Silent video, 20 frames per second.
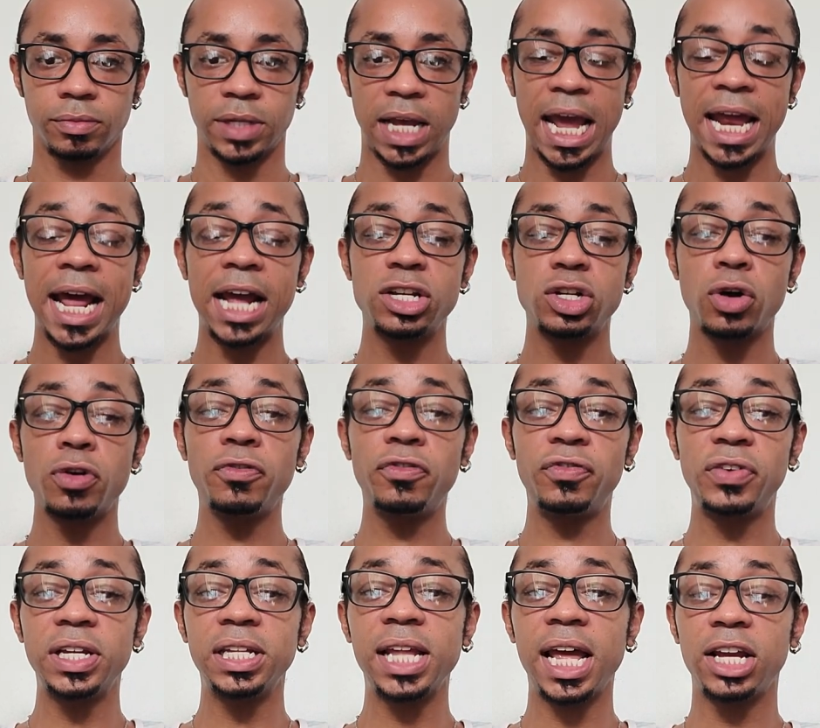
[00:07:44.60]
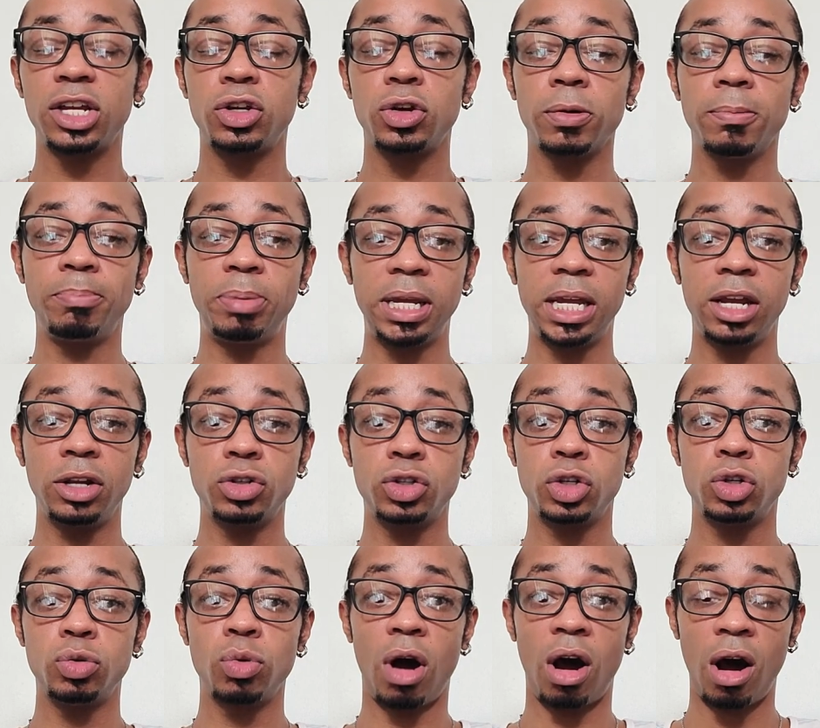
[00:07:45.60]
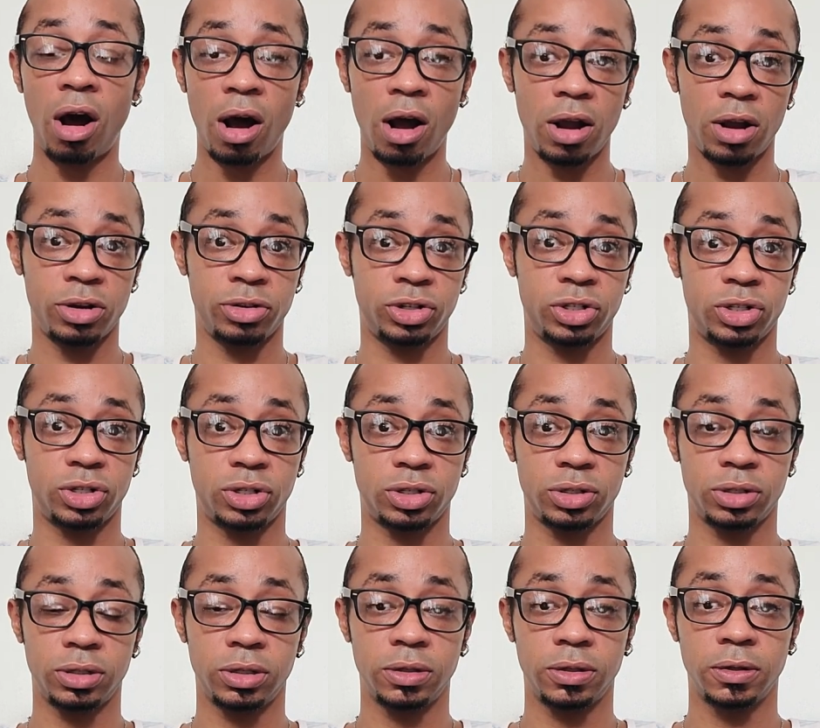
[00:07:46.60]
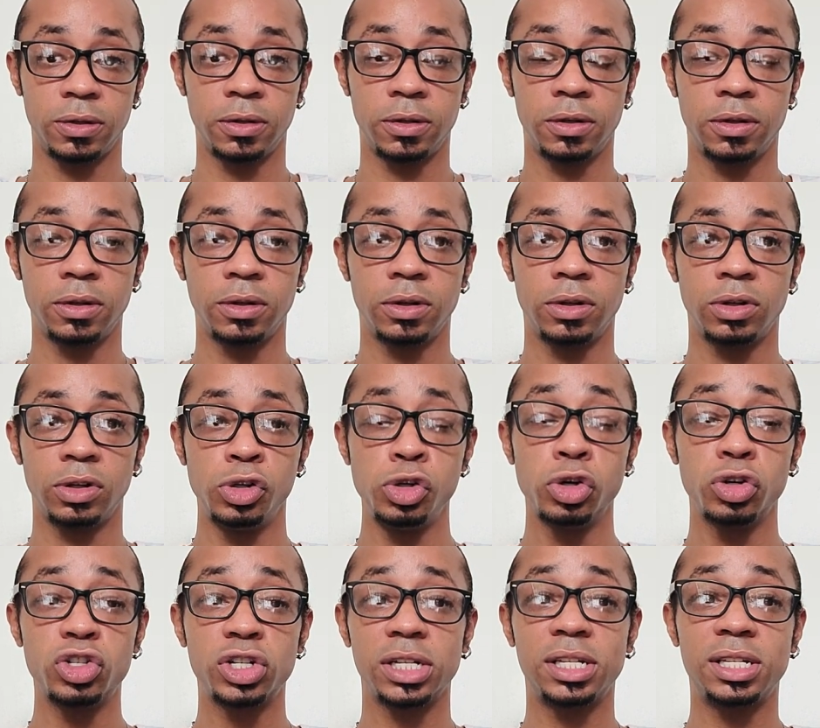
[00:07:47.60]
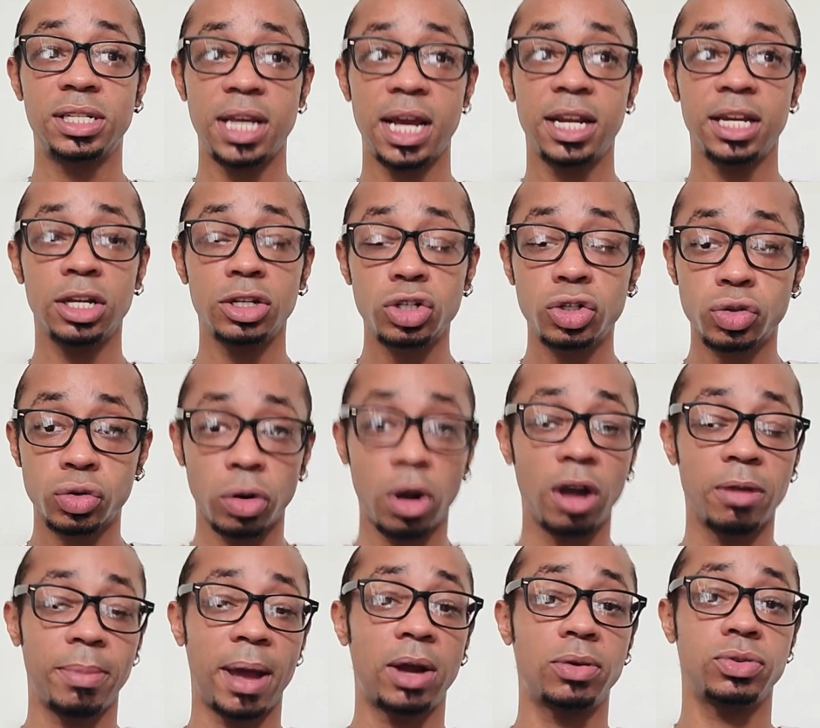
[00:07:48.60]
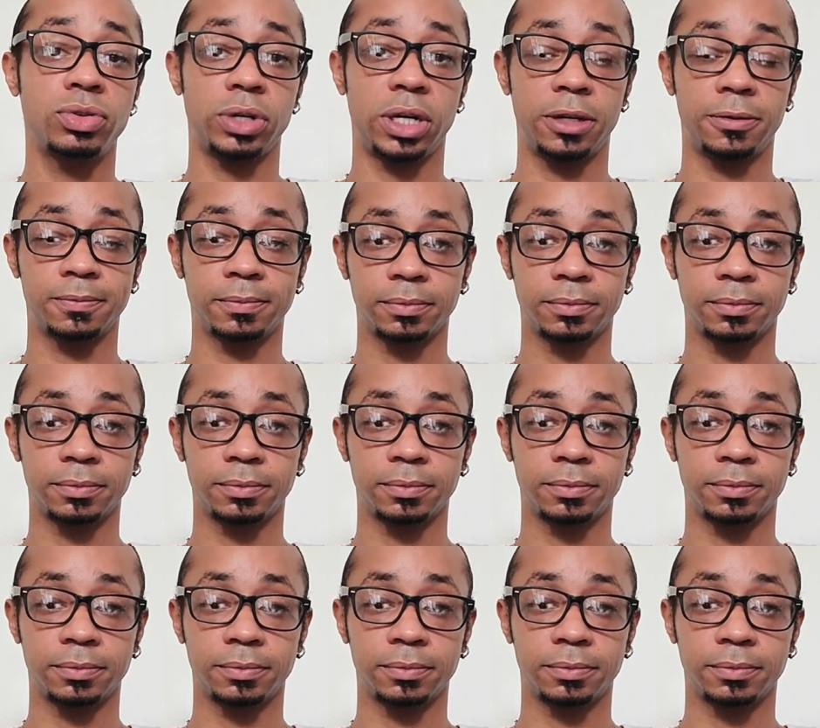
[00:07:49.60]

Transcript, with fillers: And I don't feel like you're being too harsh. You're just setting a strong boundary.